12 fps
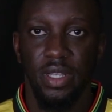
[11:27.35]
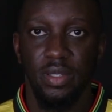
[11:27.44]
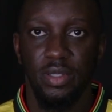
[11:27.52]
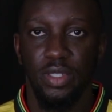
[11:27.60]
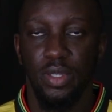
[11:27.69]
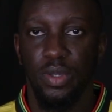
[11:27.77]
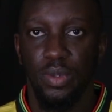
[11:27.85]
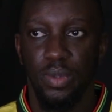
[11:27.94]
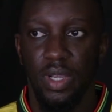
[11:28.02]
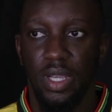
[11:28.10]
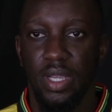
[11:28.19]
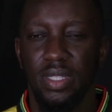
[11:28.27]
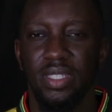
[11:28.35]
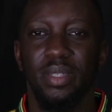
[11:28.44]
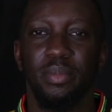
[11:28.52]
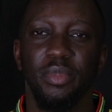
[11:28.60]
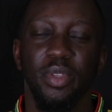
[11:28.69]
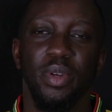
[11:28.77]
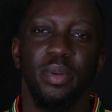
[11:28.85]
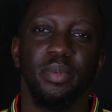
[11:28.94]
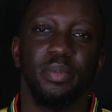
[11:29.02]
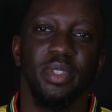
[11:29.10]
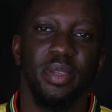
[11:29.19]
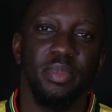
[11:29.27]
So there were
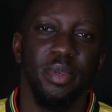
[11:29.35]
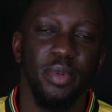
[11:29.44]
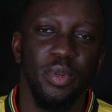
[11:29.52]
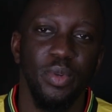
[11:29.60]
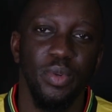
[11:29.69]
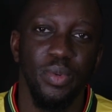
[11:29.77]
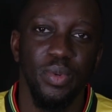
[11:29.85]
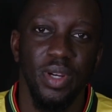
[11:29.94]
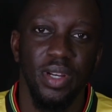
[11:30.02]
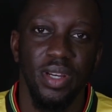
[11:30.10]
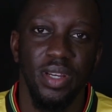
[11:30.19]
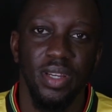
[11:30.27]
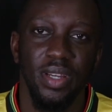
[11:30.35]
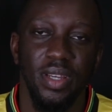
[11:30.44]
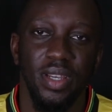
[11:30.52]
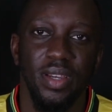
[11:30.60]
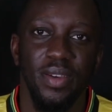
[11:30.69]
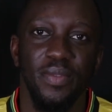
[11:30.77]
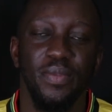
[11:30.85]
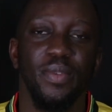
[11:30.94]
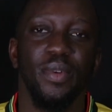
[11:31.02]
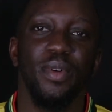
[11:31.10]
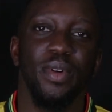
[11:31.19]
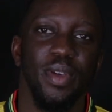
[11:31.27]
some people who were
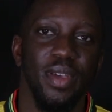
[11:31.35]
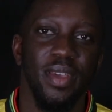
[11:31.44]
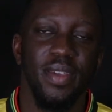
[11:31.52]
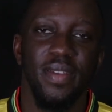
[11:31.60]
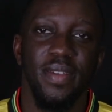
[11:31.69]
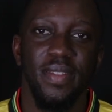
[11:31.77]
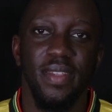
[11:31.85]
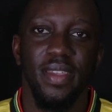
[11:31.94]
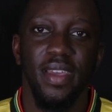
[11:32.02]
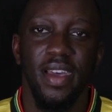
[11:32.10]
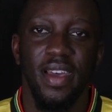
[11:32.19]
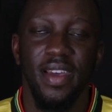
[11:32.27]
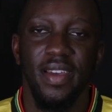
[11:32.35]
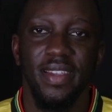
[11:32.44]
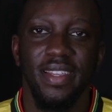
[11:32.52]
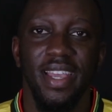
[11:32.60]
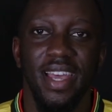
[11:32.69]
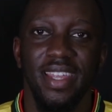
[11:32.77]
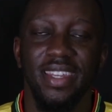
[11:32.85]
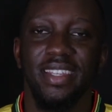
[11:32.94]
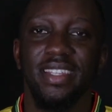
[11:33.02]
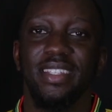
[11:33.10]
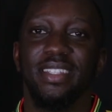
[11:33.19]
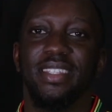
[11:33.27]
for
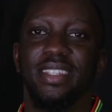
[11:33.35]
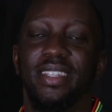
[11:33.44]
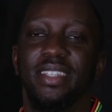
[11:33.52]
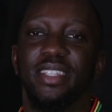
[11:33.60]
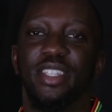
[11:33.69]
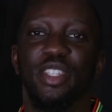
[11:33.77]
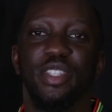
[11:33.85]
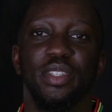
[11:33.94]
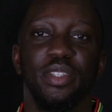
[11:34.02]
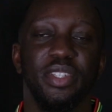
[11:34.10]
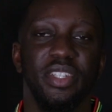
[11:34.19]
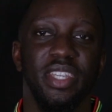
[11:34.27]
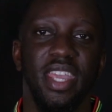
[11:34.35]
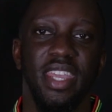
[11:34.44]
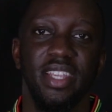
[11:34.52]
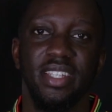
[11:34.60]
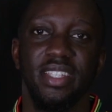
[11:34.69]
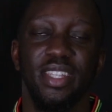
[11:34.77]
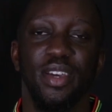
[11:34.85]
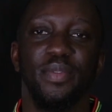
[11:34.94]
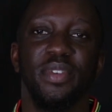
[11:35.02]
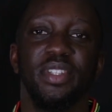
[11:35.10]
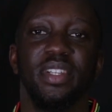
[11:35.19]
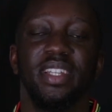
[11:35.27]
Ghana to change the
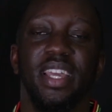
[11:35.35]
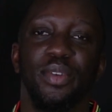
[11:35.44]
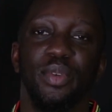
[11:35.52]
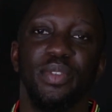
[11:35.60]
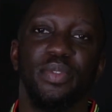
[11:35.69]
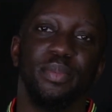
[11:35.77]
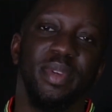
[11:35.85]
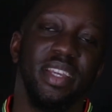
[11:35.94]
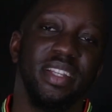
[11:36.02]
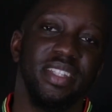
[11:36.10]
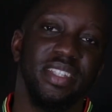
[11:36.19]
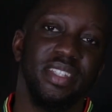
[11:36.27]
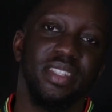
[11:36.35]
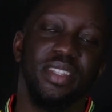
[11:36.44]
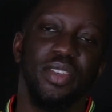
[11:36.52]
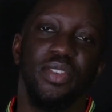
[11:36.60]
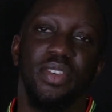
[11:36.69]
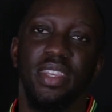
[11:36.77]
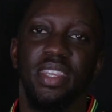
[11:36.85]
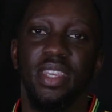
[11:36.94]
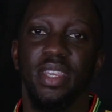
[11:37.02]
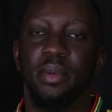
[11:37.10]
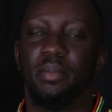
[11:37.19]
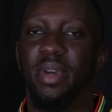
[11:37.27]
official language from English to Twi,
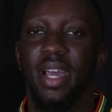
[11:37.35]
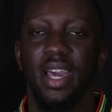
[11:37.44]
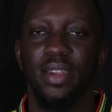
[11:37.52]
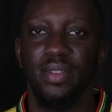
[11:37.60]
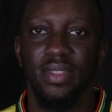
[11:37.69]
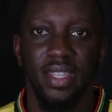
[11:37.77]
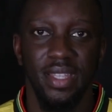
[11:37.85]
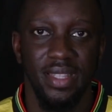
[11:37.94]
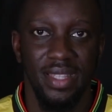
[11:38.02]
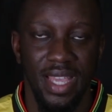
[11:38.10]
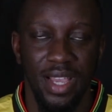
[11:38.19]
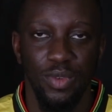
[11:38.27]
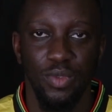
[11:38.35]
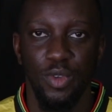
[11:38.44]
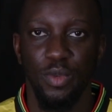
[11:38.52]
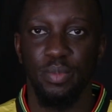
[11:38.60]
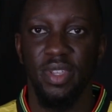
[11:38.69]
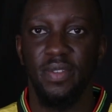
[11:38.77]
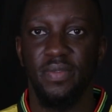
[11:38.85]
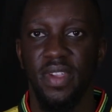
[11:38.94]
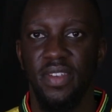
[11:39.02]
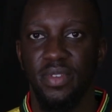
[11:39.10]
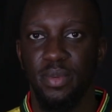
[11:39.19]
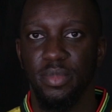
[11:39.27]
but I don't think that will be
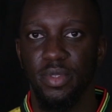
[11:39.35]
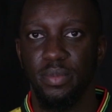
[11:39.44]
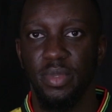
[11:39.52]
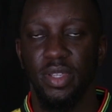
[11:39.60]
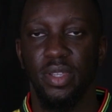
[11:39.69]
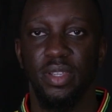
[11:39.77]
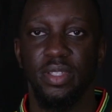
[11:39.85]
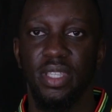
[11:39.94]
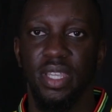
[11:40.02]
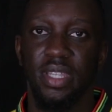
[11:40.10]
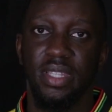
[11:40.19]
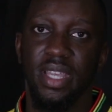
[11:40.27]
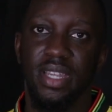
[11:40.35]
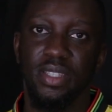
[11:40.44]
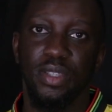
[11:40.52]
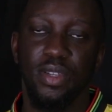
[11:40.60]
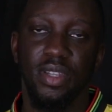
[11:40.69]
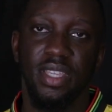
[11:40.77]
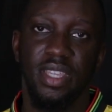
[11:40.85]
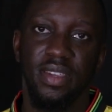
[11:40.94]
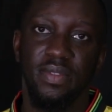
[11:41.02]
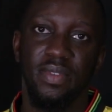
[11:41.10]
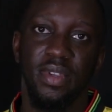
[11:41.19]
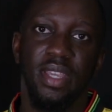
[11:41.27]
favorable because that is going to
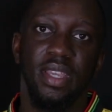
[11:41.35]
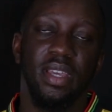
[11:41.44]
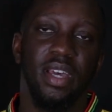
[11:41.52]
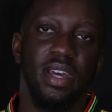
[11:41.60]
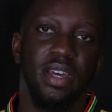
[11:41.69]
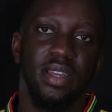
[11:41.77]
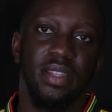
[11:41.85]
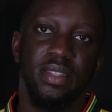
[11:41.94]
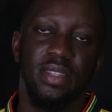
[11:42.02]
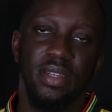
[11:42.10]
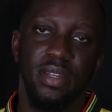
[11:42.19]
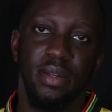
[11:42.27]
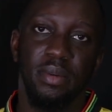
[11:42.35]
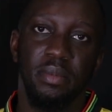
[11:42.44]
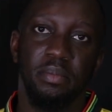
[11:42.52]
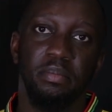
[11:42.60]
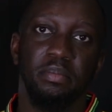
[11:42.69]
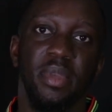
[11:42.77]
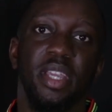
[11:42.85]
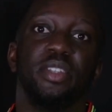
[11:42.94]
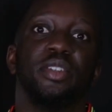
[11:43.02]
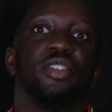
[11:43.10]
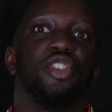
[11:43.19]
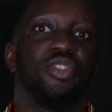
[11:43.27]
give the
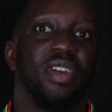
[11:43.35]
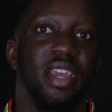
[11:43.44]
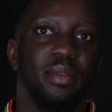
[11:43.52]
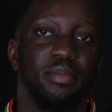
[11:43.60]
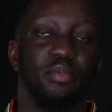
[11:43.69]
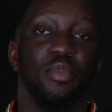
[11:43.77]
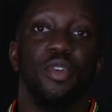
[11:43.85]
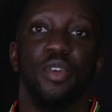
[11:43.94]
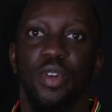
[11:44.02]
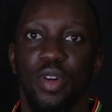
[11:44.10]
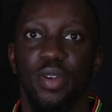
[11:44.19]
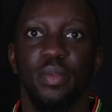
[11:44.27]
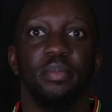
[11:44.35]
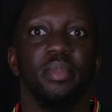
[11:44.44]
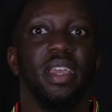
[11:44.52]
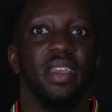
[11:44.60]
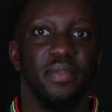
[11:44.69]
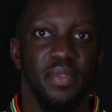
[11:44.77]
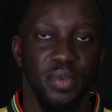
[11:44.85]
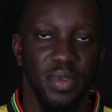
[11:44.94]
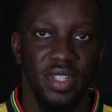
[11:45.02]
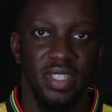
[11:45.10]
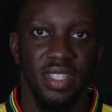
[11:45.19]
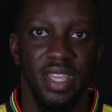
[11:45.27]
major tribe more
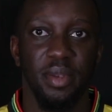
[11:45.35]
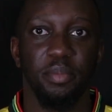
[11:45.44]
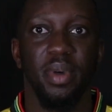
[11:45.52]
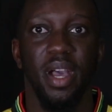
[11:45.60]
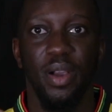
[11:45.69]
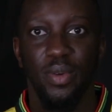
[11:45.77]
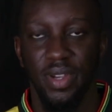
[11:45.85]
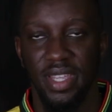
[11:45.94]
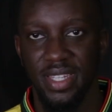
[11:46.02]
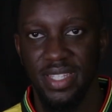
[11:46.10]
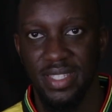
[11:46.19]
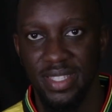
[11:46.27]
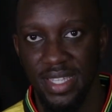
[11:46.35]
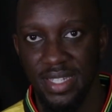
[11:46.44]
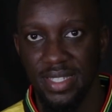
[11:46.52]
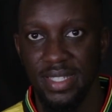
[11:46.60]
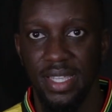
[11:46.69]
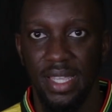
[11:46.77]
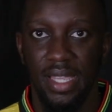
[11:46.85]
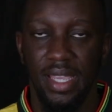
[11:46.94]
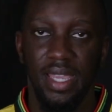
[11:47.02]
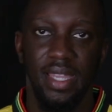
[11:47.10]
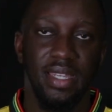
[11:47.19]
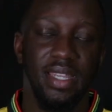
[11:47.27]
influence and power in a sense.
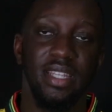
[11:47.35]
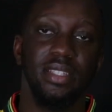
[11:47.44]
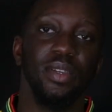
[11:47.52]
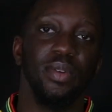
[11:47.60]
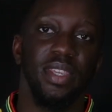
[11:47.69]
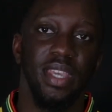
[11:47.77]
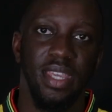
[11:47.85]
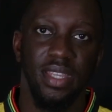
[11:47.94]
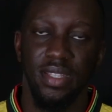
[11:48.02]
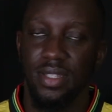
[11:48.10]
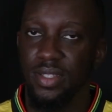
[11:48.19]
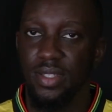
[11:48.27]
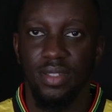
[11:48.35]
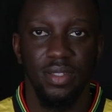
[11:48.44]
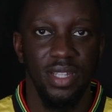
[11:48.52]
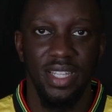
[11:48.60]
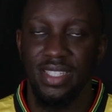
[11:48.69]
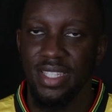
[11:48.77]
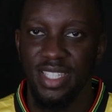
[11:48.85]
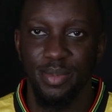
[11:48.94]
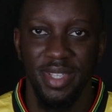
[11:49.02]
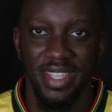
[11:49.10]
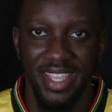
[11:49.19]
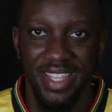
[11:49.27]
And it's okay. Let's just
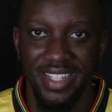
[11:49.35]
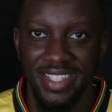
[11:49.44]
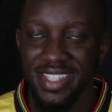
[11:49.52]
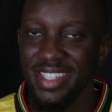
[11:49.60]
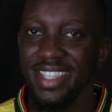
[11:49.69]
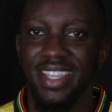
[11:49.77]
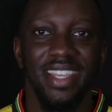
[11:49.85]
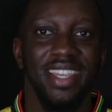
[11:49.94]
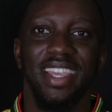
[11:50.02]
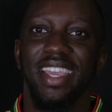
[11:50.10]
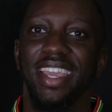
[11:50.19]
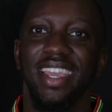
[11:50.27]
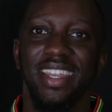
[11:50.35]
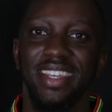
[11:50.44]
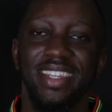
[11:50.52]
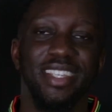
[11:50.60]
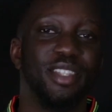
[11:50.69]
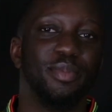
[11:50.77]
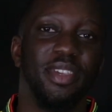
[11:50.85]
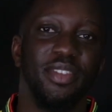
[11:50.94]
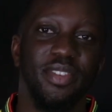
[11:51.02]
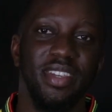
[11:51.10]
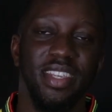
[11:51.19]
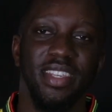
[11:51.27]
speak English and speak
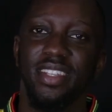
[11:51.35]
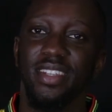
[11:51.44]
Twi.